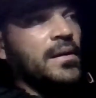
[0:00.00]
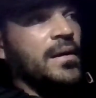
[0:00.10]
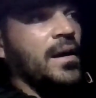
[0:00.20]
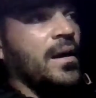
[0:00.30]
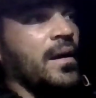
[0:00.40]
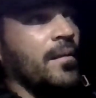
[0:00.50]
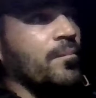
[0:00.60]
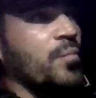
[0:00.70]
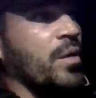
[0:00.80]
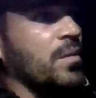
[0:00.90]

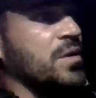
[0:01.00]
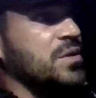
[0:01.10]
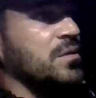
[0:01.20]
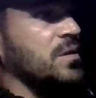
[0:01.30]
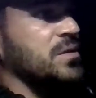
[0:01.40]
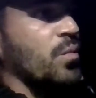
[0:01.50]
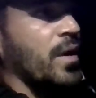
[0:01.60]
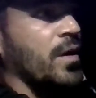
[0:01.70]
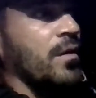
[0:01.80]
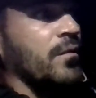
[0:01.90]
pretty much is
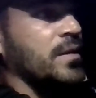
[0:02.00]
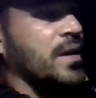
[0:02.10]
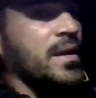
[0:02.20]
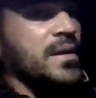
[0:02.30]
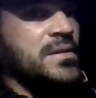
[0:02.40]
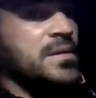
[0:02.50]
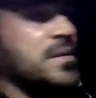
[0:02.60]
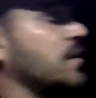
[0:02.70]
aware of and does.